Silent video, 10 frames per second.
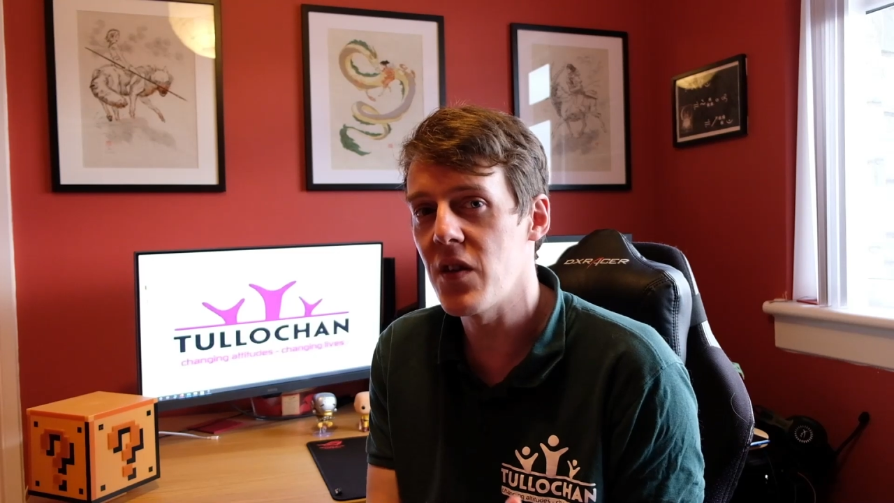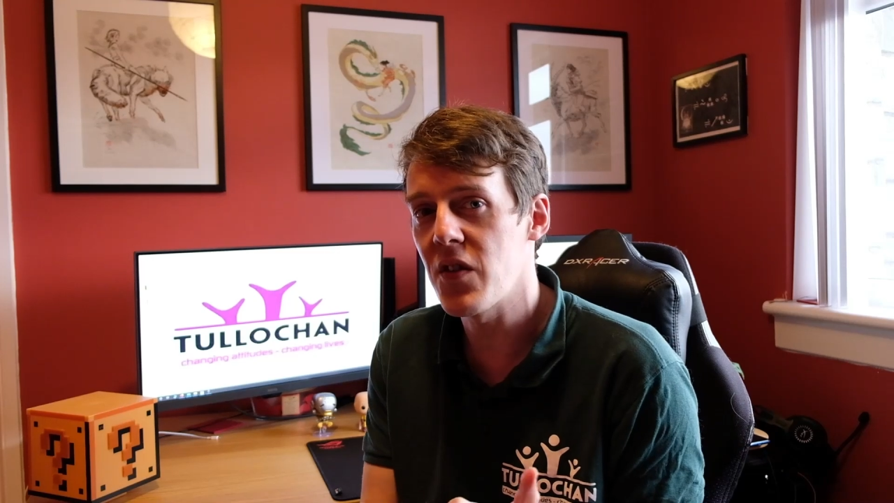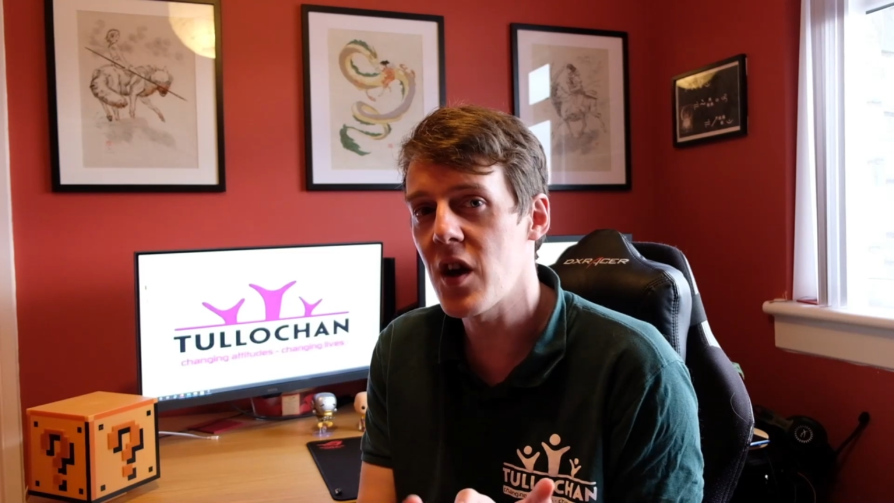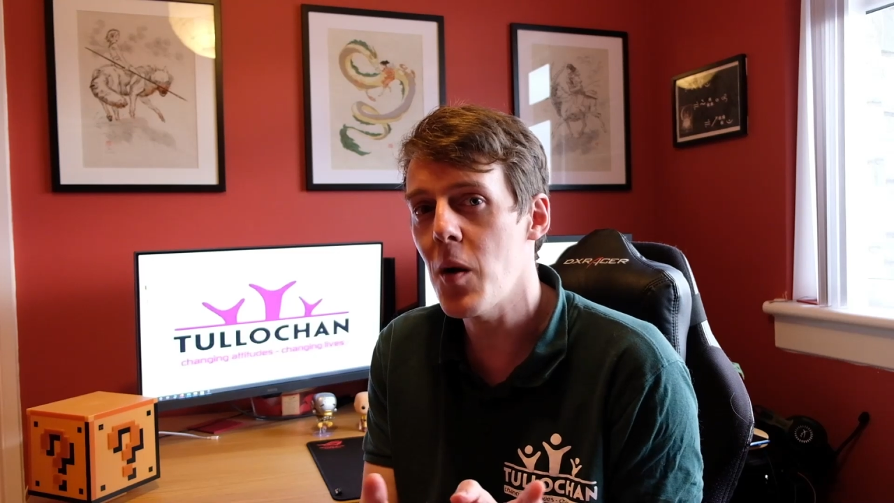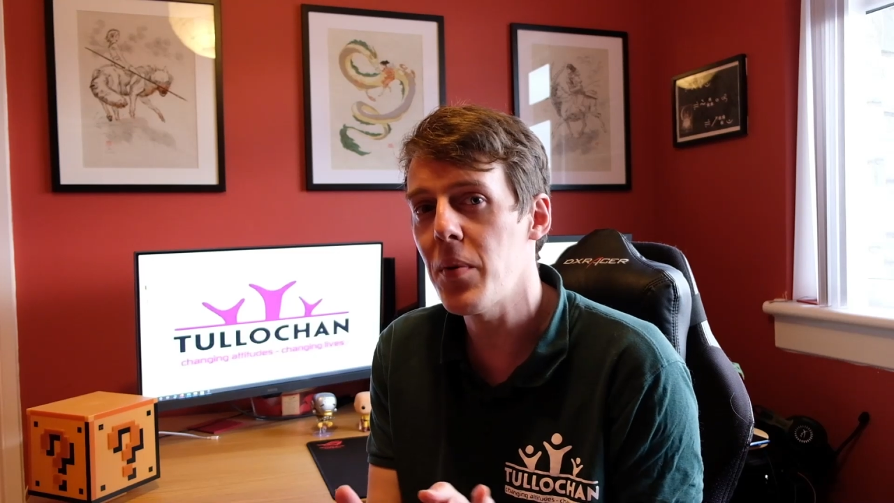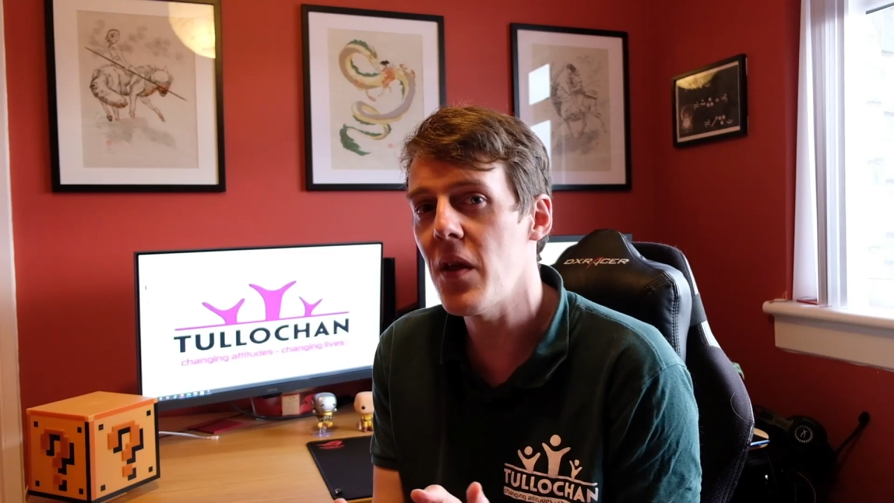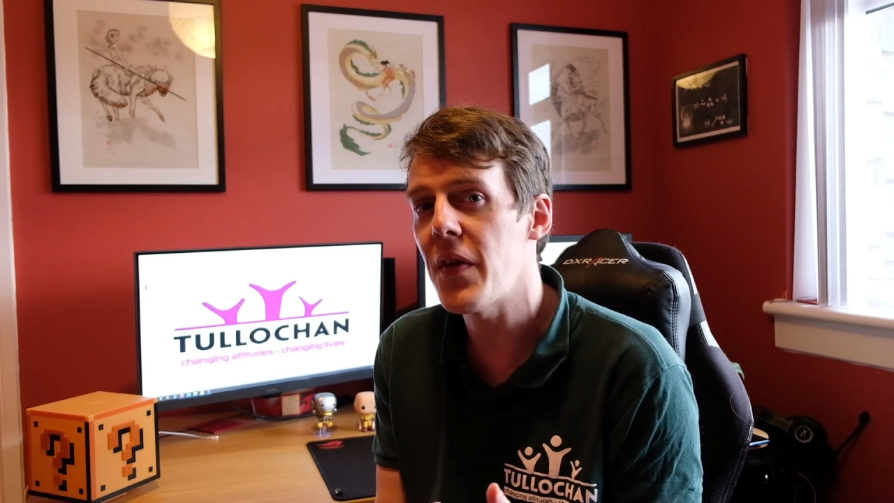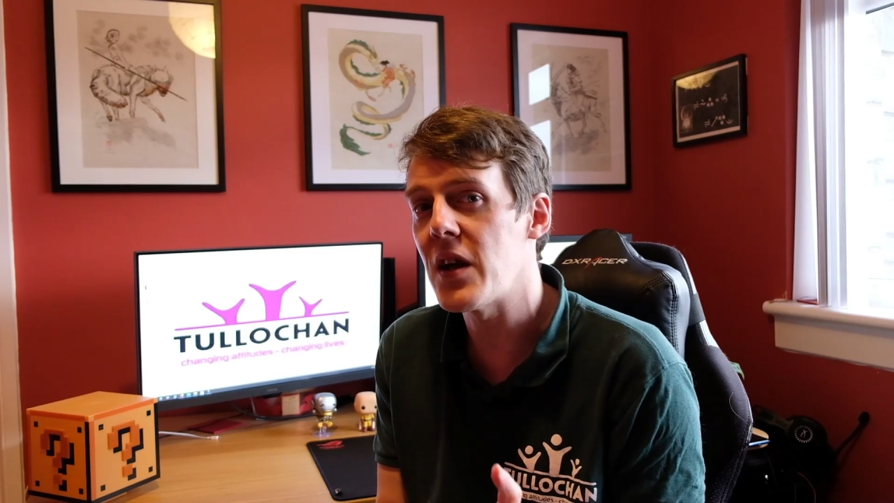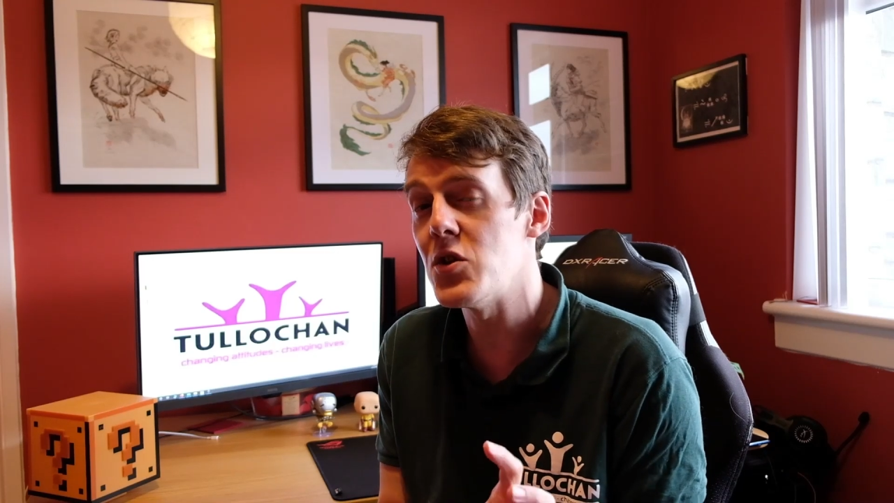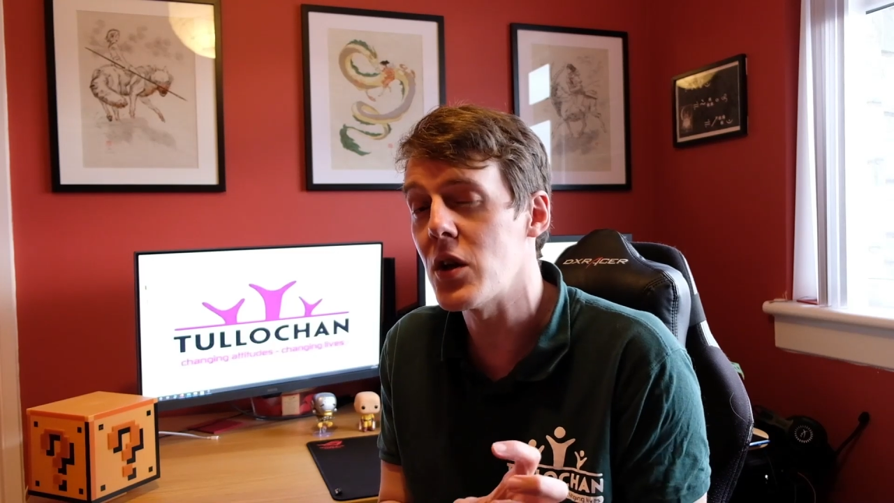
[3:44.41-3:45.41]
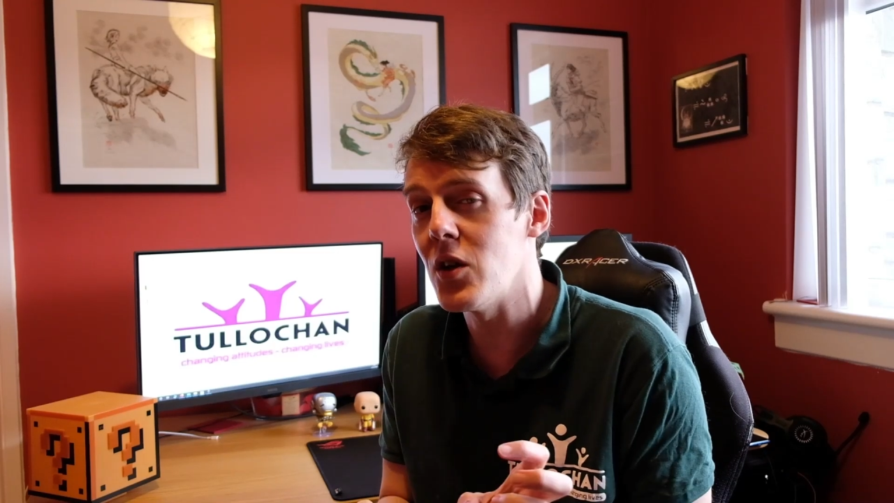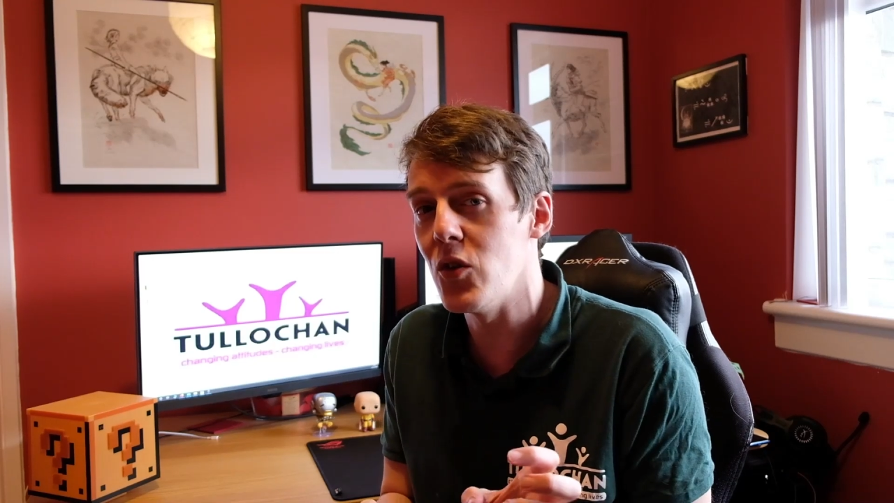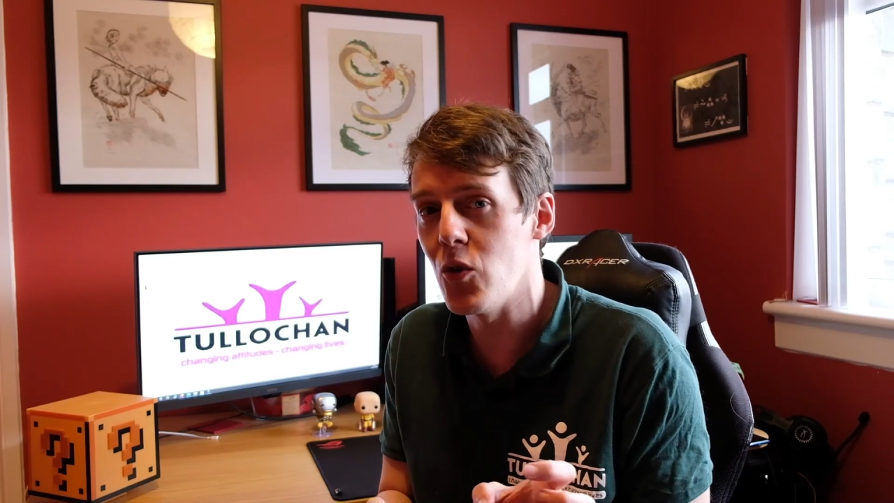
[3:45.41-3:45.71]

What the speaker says: there's a couple of things you can